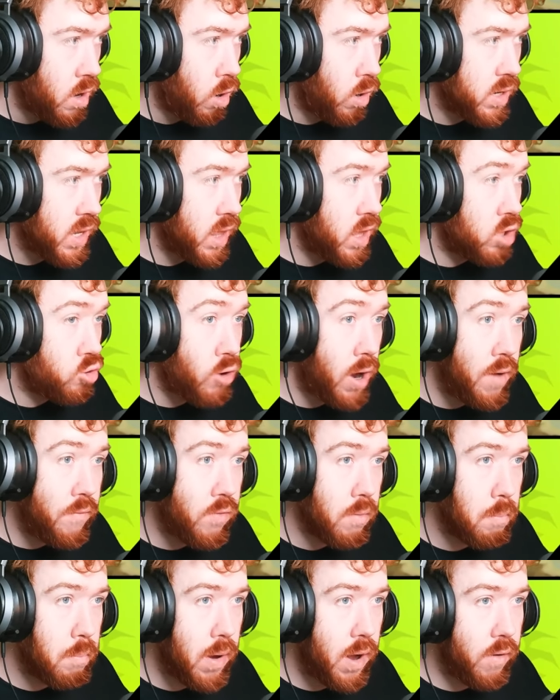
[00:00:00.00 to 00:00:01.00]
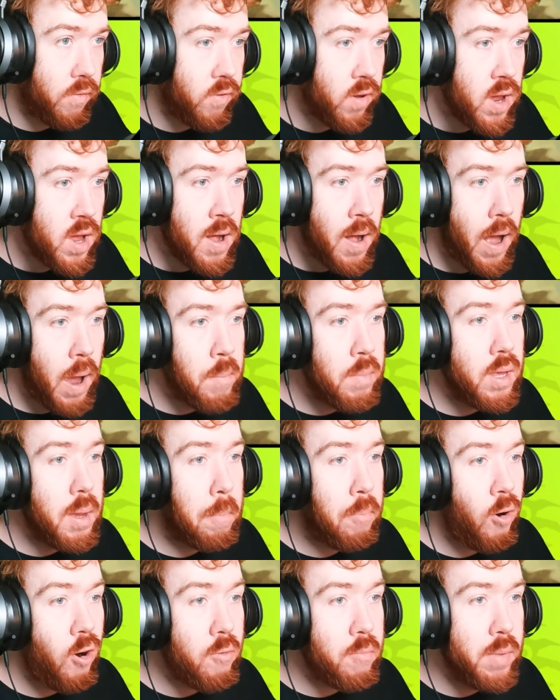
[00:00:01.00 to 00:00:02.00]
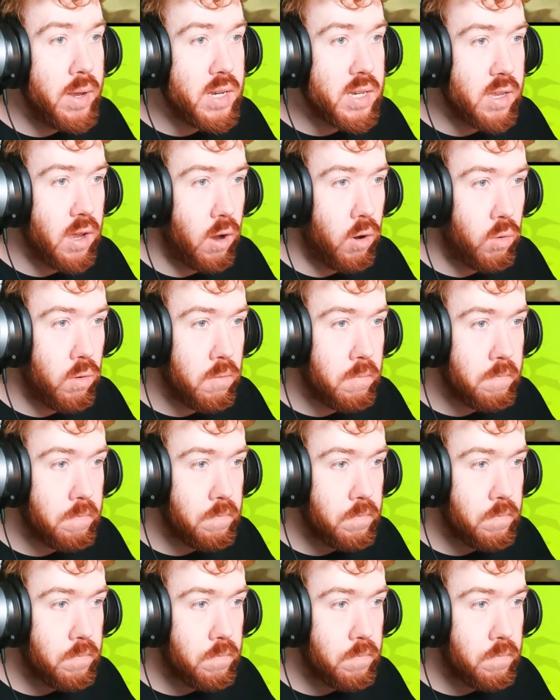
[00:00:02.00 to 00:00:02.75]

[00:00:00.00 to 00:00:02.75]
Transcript: Or is that the Triumphant buff? I mean, the problem is, though,